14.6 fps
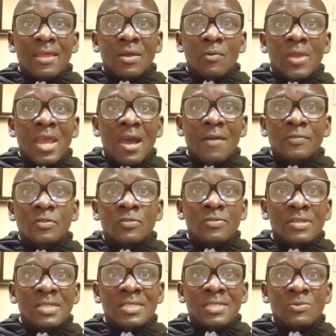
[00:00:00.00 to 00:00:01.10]
that we have to do
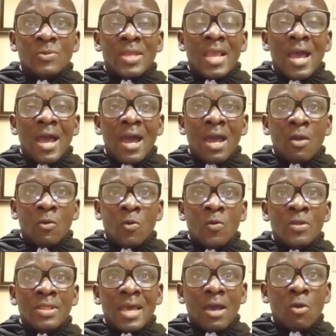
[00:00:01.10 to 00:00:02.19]
is we are
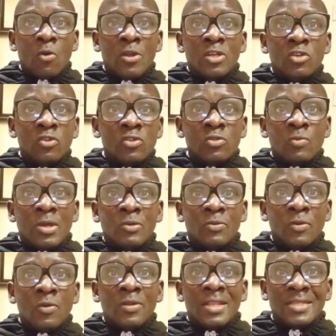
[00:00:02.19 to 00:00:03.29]
going to use what we
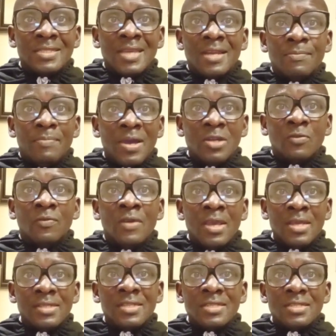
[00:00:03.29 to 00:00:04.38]
call that part of
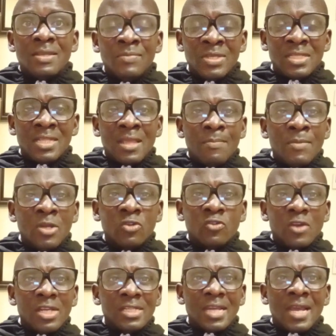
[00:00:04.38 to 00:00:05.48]
system is in the
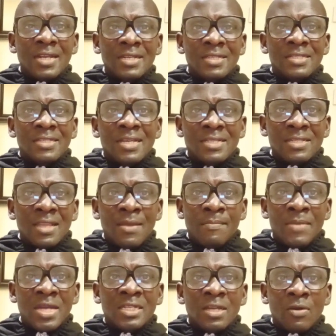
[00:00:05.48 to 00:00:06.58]
Metrash, and it's just a
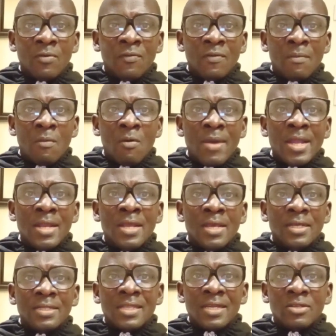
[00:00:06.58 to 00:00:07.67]
matter of the mobile
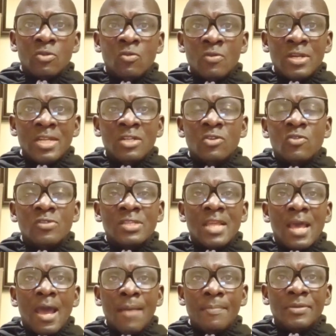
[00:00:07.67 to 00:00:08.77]
that you need to use
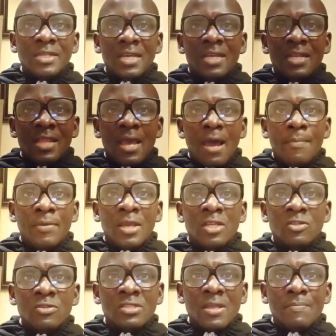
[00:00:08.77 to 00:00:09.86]
the app, take in the
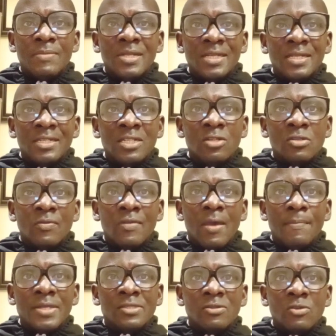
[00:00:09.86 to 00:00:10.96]
application, submit the details of
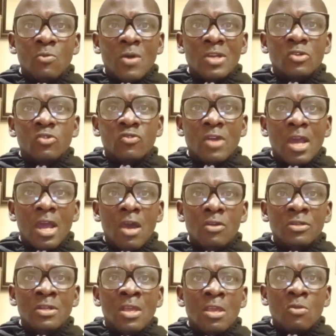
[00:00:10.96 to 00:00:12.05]
that person you want to track
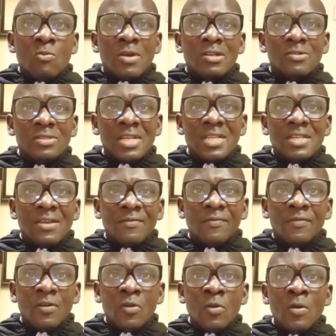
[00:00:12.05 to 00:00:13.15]
out, you want to search and
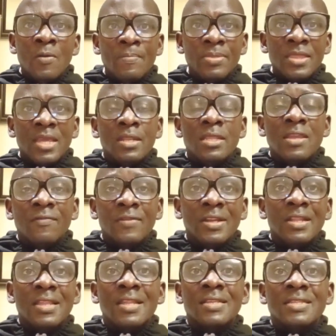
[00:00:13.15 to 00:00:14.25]
follow, then
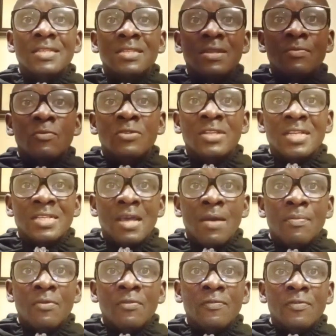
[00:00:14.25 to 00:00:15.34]
definitely the system will just
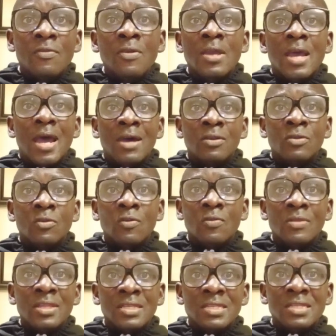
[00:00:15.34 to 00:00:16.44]
approve you, and all
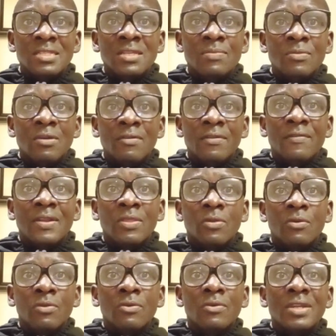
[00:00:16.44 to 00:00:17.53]
the system, the relevant
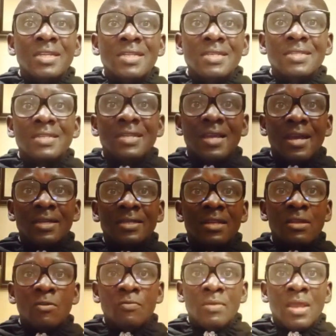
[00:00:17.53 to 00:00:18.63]
authorities in Qatar,
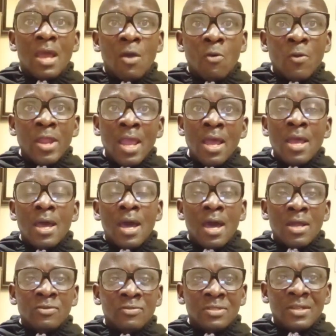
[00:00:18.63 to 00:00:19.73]
they'll be aware,
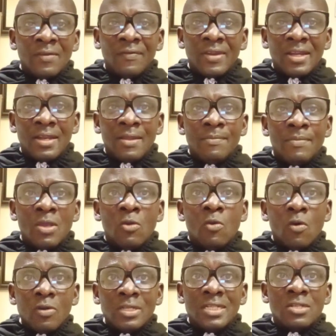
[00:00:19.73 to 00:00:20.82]
and you'll definitely be
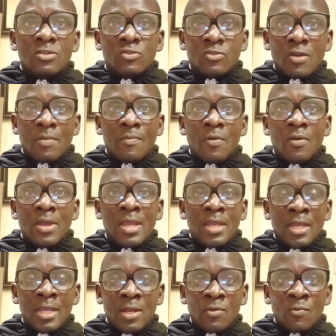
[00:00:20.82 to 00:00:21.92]
caught in trouble
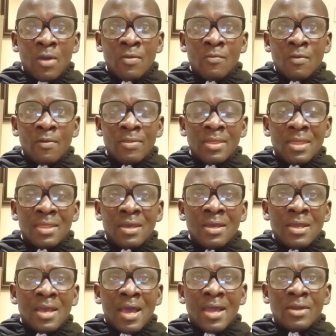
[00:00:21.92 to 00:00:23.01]
in one way or the other.
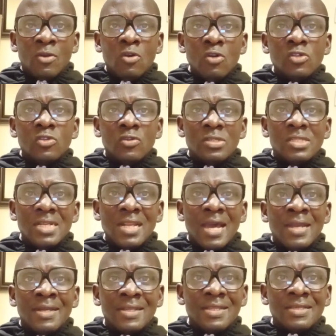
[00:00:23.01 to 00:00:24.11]
And also, still
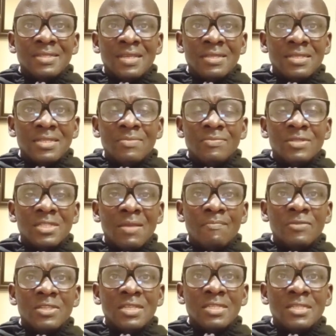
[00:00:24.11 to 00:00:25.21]
under the same
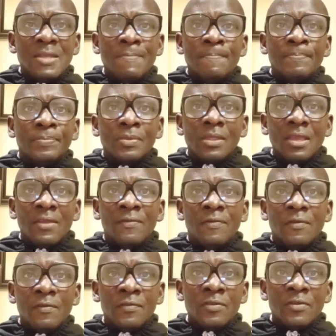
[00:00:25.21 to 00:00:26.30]
system, if
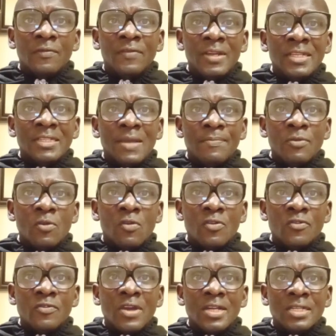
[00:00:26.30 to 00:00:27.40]
you've not finished up your
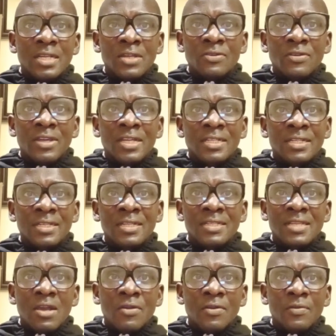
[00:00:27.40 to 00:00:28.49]
contract and you're getting
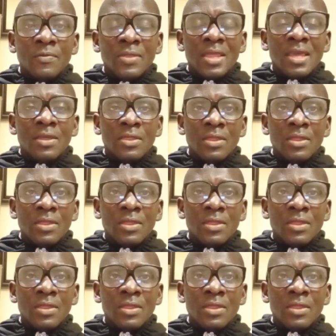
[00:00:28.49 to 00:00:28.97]
disagreed with